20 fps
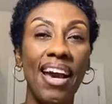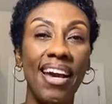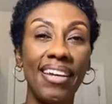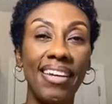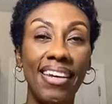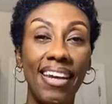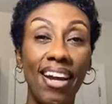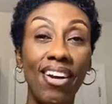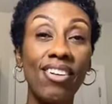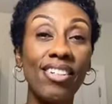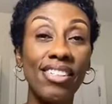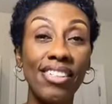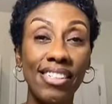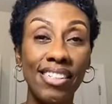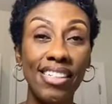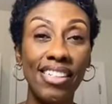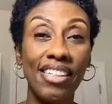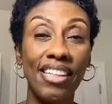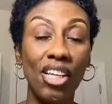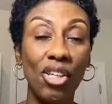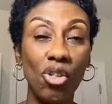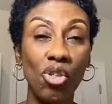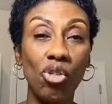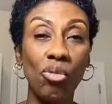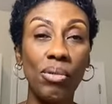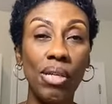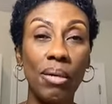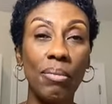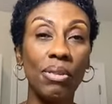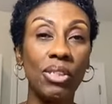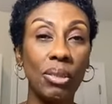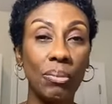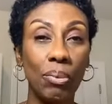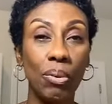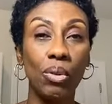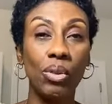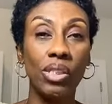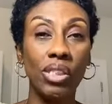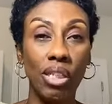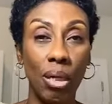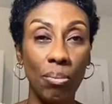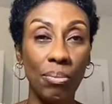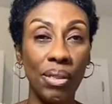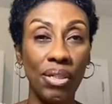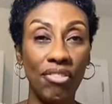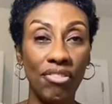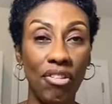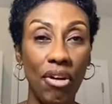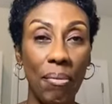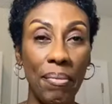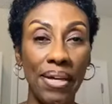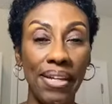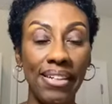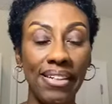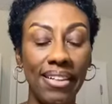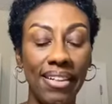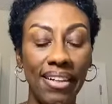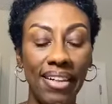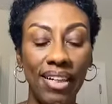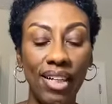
I guarantee that you will be able to pull something from it.